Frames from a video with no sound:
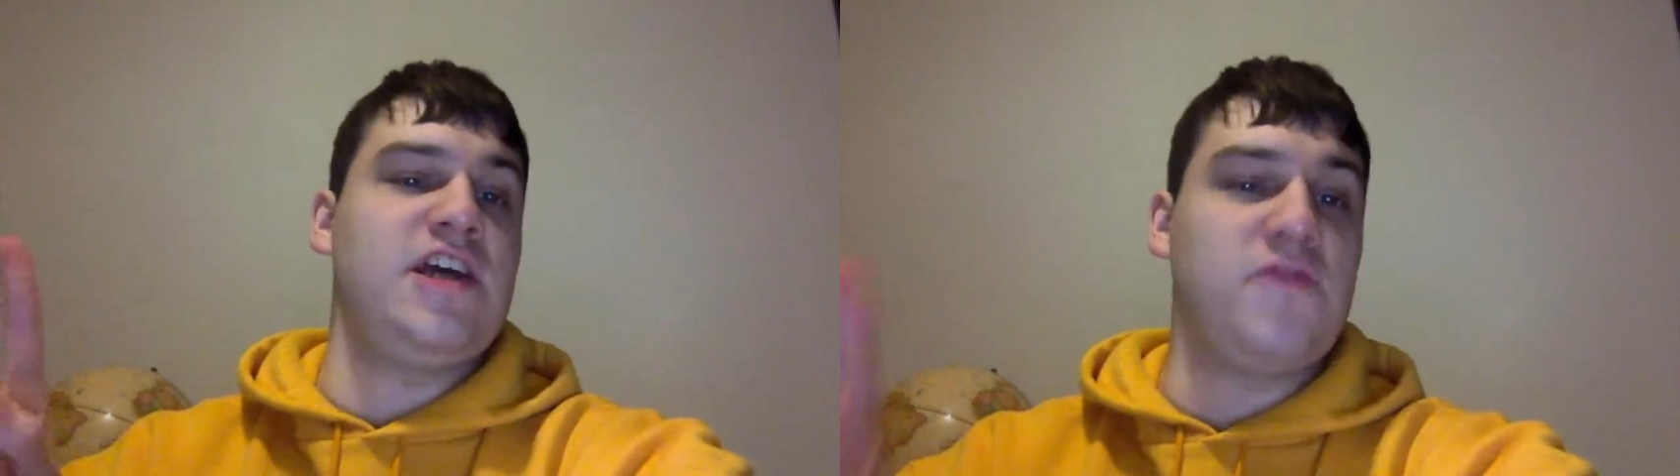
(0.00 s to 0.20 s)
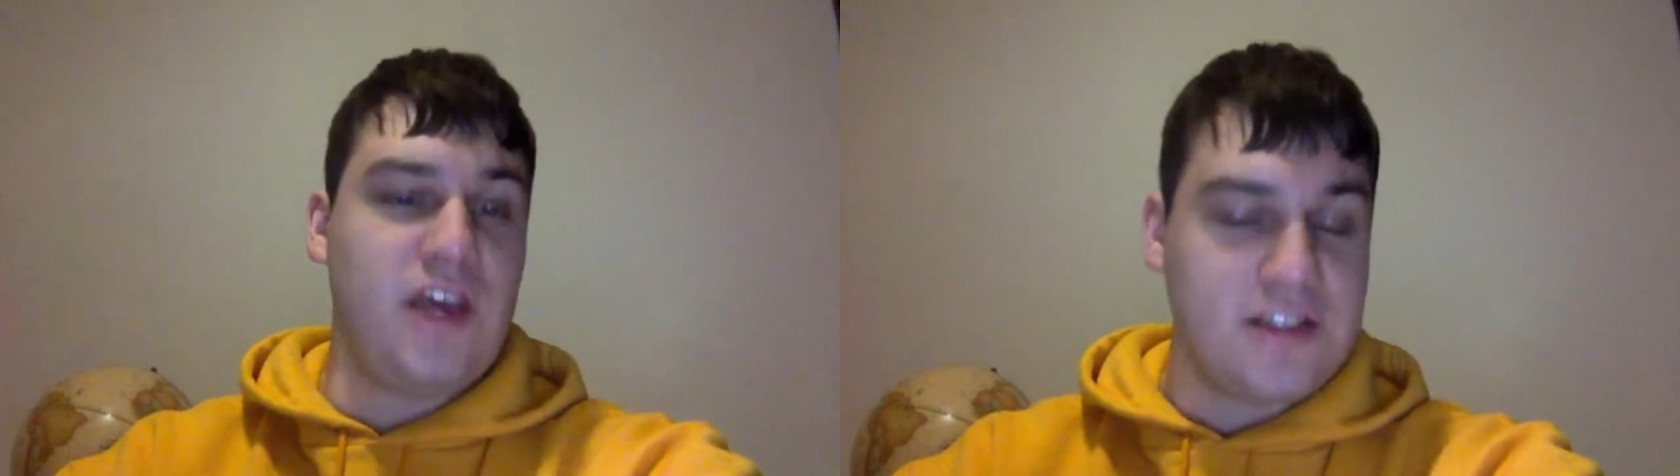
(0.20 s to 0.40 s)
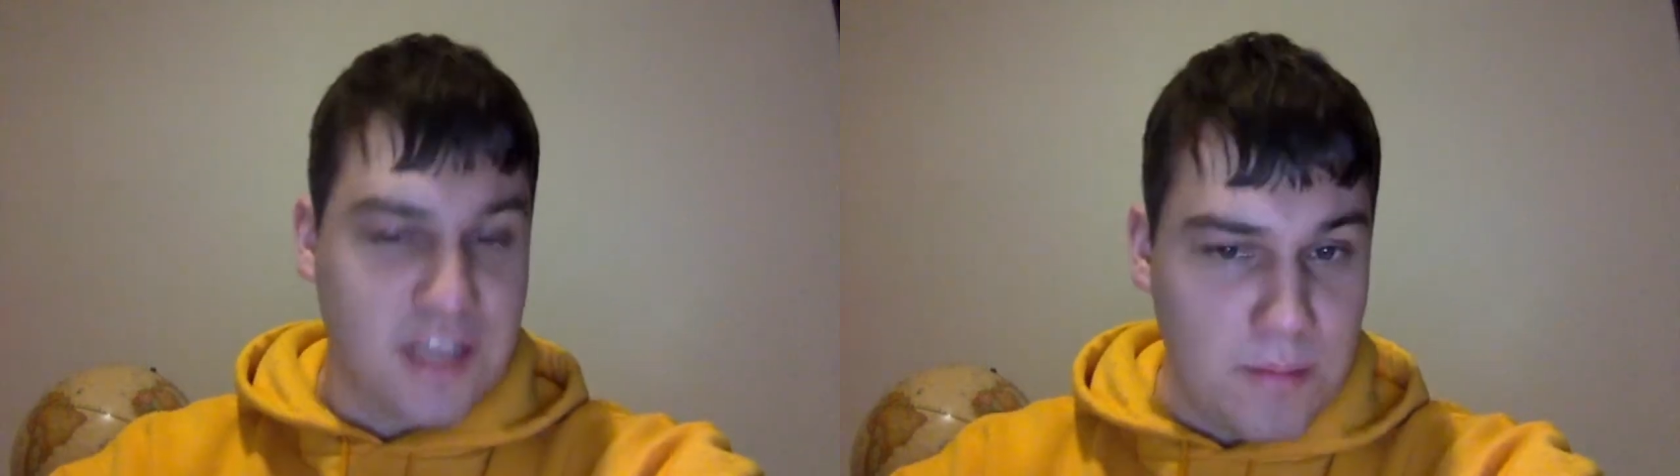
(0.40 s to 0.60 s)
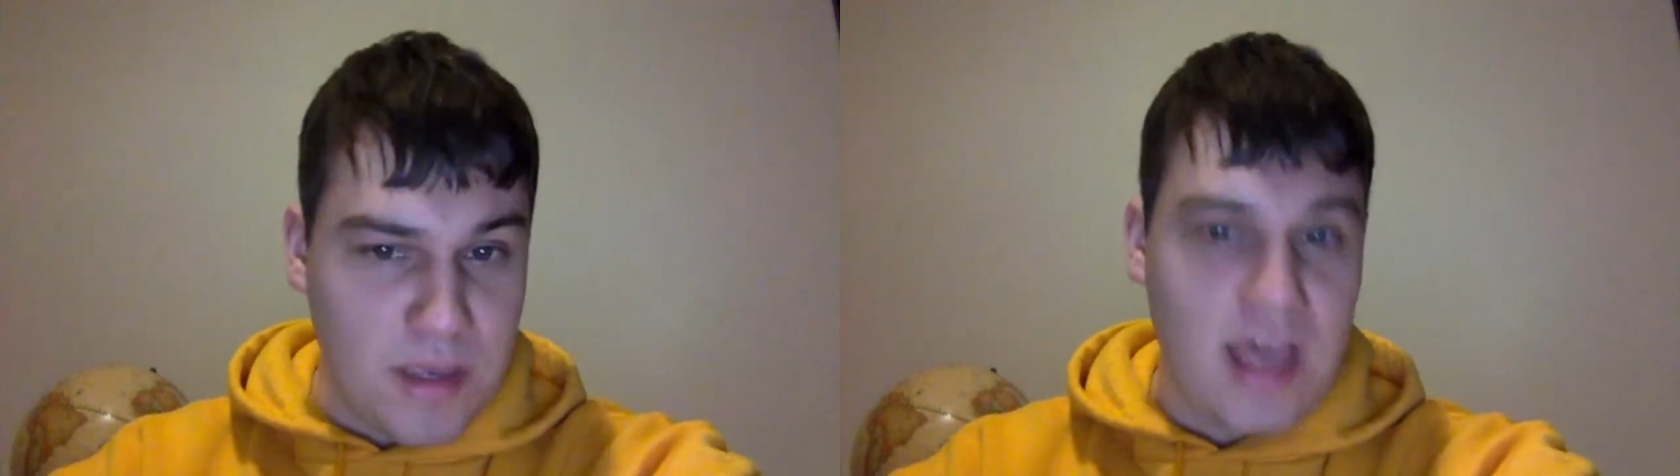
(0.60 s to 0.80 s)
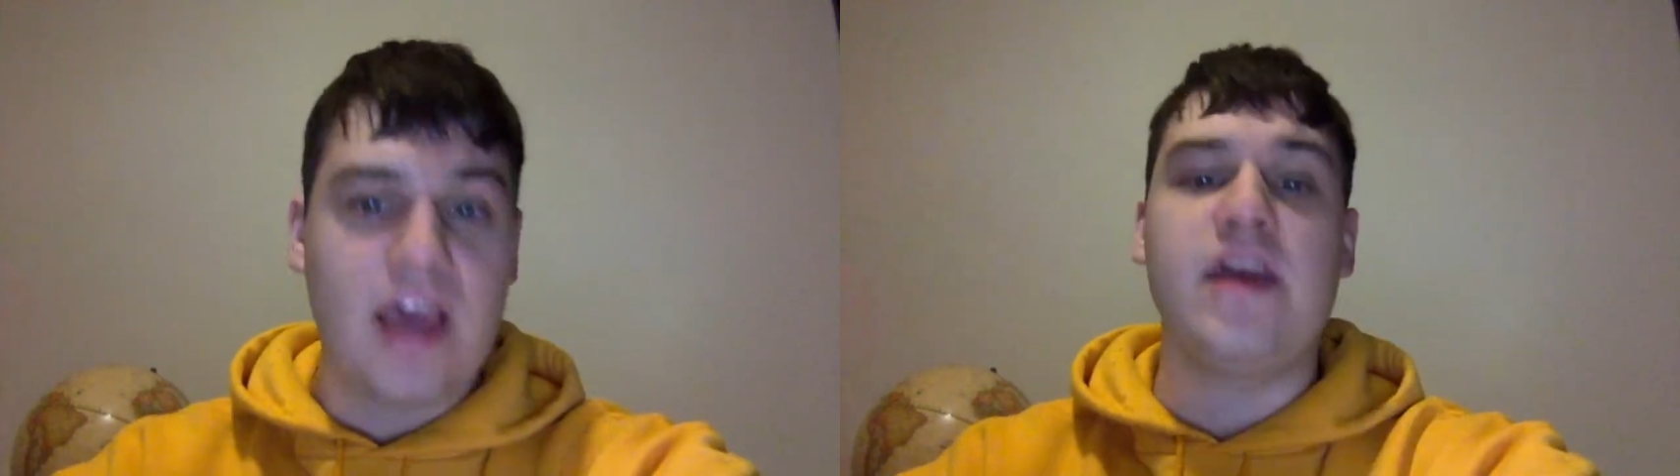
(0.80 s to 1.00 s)
Definitely has to get
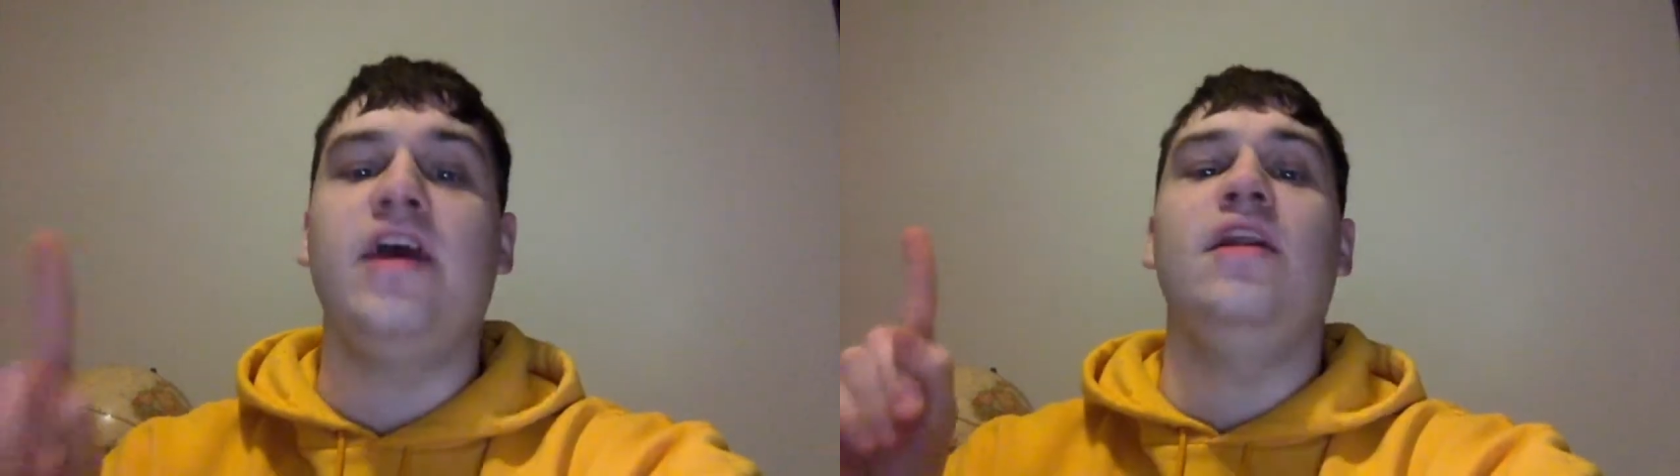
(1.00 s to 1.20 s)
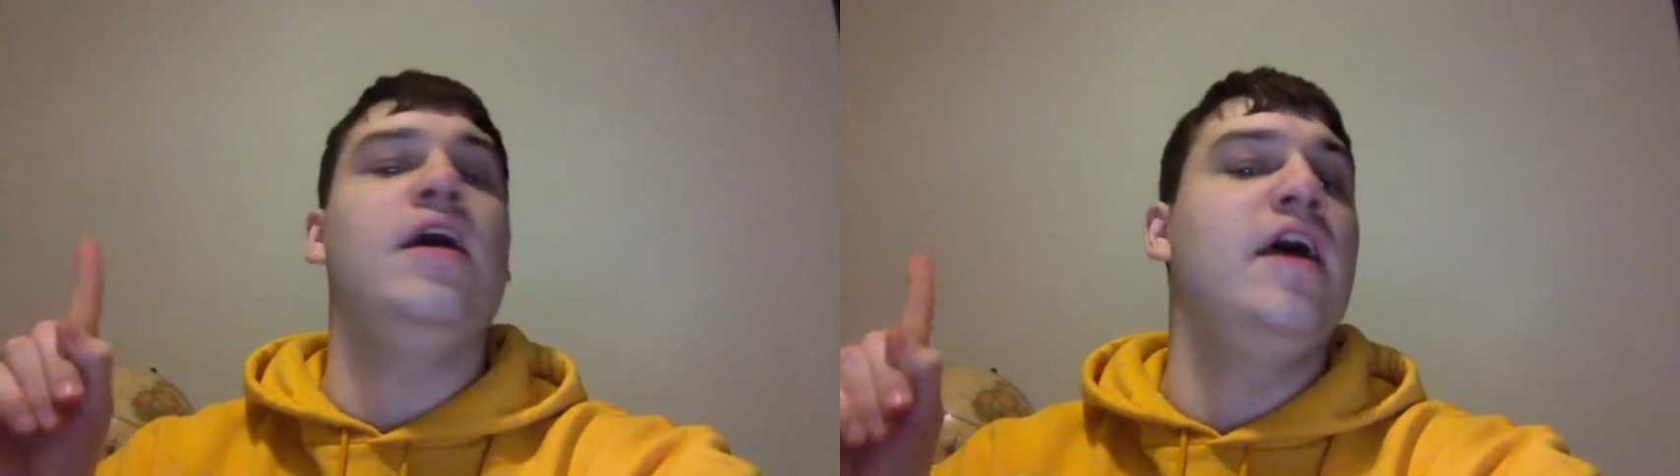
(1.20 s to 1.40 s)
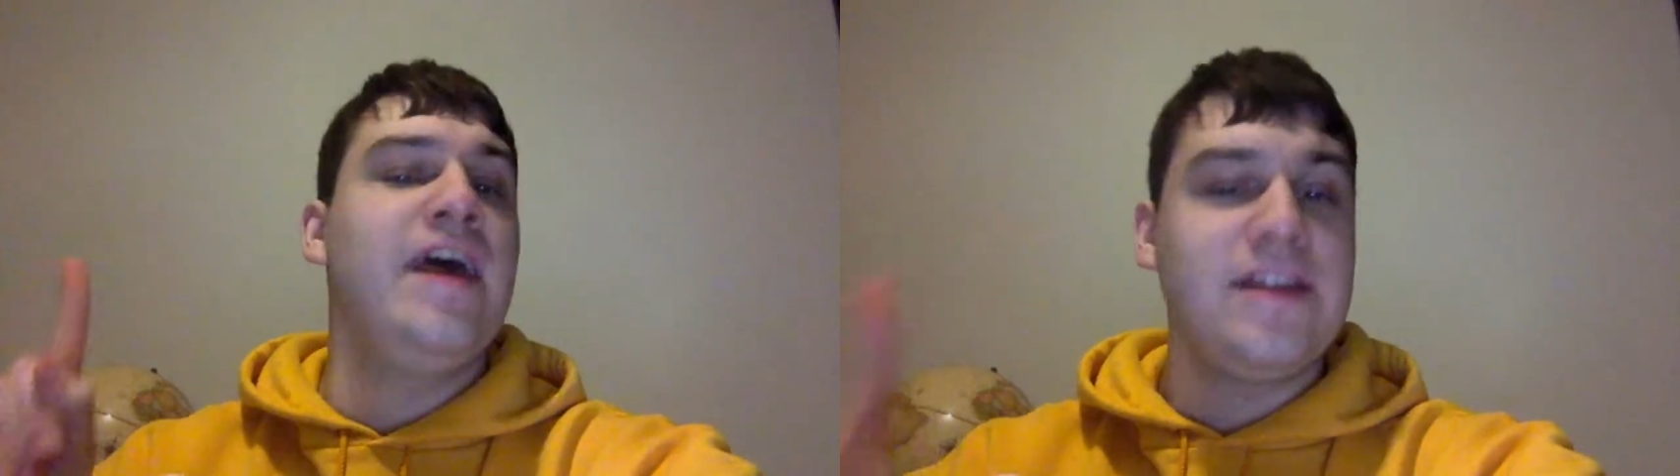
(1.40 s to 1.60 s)
McKay in.